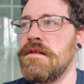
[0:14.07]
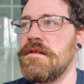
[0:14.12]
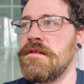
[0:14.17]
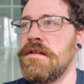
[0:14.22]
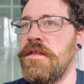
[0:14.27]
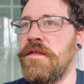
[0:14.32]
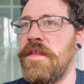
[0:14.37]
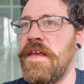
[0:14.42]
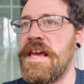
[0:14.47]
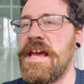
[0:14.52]

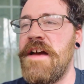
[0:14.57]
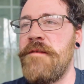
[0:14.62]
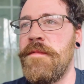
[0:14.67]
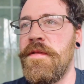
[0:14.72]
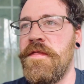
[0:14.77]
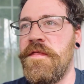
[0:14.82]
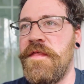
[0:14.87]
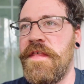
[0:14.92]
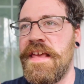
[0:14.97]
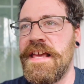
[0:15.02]
the thing I've
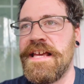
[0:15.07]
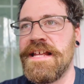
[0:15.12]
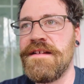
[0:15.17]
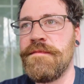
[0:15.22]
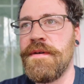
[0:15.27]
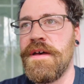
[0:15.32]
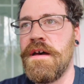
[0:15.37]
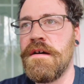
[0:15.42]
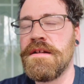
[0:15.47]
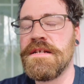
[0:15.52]
been thinking
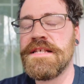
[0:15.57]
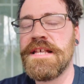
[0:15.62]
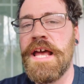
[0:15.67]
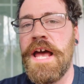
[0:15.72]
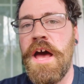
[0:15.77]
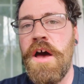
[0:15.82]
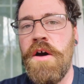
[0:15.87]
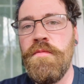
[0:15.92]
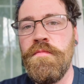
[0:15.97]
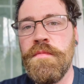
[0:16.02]
about is
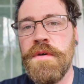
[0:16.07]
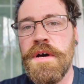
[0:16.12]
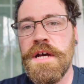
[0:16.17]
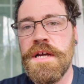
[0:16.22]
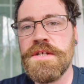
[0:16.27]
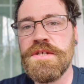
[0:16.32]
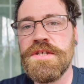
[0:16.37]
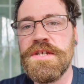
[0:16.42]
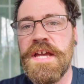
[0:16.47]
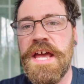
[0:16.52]
how
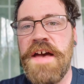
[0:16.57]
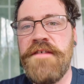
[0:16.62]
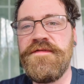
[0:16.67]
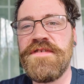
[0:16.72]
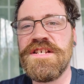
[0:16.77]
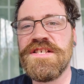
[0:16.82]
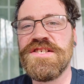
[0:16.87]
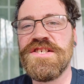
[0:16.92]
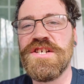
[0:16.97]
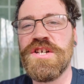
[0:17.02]
much having
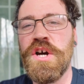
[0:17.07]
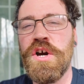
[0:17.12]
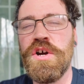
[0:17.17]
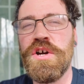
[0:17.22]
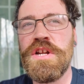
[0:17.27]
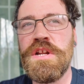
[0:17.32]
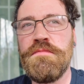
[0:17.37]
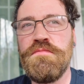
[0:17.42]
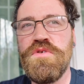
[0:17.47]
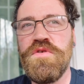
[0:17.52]
a cigar
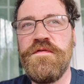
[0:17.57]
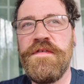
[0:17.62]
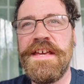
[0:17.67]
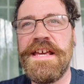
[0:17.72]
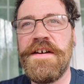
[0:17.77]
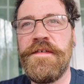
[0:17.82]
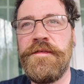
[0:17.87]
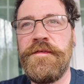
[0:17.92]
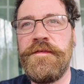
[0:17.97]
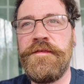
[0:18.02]
in a movie
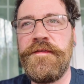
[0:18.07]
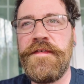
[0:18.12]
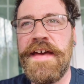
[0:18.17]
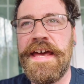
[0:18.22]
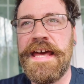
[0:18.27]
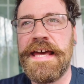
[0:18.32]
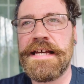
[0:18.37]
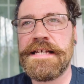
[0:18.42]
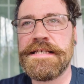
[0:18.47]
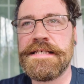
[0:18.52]

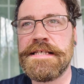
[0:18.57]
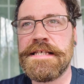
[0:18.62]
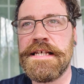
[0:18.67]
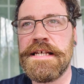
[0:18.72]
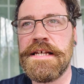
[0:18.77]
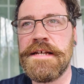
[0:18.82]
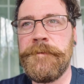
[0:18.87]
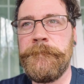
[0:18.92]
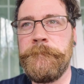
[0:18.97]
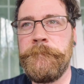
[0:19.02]
affects
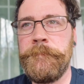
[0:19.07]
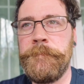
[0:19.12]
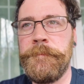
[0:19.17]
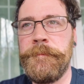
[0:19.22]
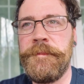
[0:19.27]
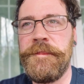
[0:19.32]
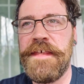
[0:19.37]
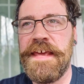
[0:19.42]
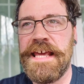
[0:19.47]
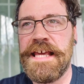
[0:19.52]

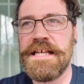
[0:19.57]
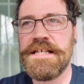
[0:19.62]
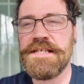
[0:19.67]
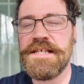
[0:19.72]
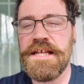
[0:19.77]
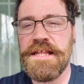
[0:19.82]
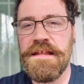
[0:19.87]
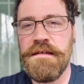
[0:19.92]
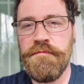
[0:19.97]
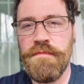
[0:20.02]
things
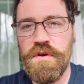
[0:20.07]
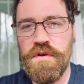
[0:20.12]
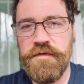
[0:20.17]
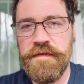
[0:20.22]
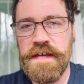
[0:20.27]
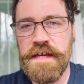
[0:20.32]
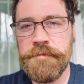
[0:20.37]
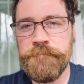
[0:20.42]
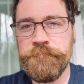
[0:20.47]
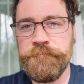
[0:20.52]
in the
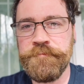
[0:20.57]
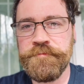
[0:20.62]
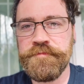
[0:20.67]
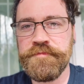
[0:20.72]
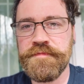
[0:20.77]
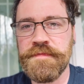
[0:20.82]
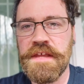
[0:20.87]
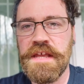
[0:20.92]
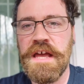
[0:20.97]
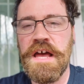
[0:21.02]
movie.
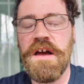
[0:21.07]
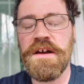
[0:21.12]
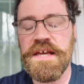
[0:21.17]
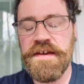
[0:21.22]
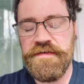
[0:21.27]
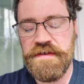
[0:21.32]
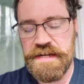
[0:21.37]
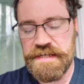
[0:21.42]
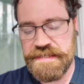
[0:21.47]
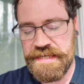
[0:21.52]
I'll
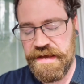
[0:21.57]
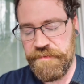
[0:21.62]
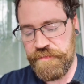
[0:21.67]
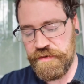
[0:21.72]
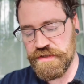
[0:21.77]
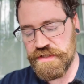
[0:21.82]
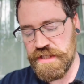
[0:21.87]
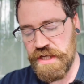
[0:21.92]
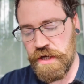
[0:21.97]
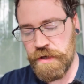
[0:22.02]
give you an
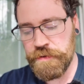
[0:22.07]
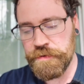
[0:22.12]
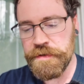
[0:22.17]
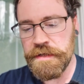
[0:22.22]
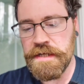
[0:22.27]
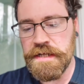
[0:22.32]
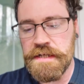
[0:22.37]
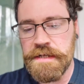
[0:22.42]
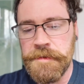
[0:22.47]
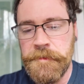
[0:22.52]
example. So
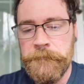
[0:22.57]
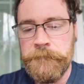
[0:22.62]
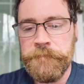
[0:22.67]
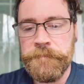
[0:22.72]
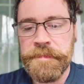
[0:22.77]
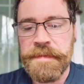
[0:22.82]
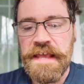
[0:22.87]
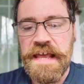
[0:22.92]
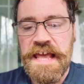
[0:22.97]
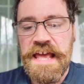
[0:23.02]

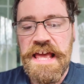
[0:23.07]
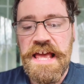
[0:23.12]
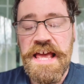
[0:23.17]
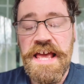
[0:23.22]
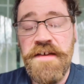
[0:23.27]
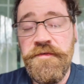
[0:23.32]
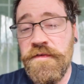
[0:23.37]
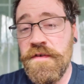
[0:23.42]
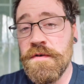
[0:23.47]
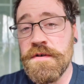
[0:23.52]

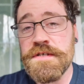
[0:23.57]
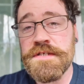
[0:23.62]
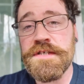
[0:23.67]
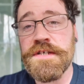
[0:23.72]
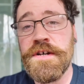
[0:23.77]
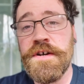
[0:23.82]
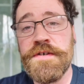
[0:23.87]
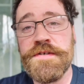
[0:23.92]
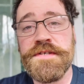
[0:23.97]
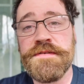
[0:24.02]
if you're a
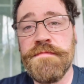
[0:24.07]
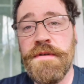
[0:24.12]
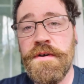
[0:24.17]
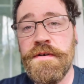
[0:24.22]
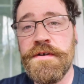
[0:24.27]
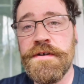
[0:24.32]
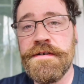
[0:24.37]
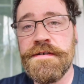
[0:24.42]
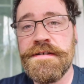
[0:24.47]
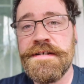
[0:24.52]
cigar
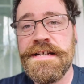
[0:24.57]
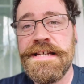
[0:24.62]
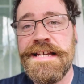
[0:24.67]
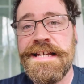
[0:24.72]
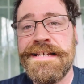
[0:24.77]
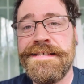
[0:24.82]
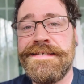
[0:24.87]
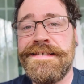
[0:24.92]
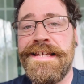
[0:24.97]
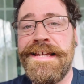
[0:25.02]
smoker,
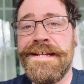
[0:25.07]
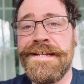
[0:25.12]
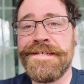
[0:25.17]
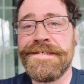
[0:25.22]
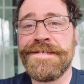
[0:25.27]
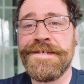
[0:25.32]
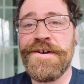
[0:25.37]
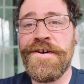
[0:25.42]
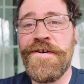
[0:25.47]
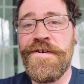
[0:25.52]
seeing a
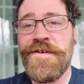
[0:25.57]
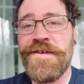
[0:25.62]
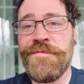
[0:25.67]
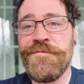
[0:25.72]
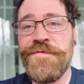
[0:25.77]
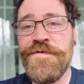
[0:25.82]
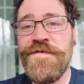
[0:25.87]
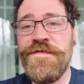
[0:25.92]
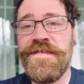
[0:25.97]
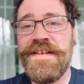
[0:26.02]
cigar in a
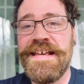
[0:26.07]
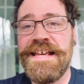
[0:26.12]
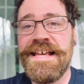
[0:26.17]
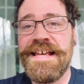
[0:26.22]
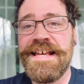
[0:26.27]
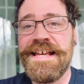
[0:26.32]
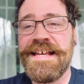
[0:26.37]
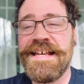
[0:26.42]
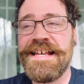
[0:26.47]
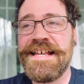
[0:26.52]
movie
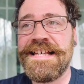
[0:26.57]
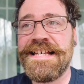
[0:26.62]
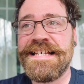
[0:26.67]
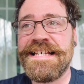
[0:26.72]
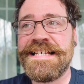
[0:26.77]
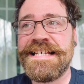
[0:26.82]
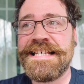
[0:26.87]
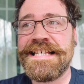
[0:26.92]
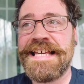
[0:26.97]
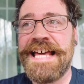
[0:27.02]

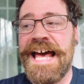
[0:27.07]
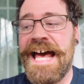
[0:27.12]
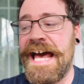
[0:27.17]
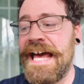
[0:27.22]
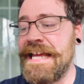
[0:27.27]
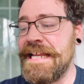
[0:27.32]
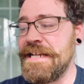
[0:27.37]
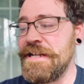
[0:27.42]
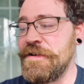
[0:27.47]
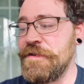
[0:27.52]

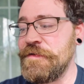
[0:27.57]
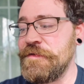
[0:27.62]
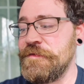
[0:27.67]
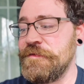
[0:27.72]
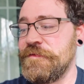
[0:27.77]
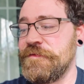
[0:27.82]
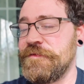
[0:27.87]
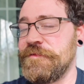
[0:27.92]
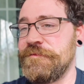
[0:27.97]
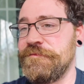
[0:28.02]
kind of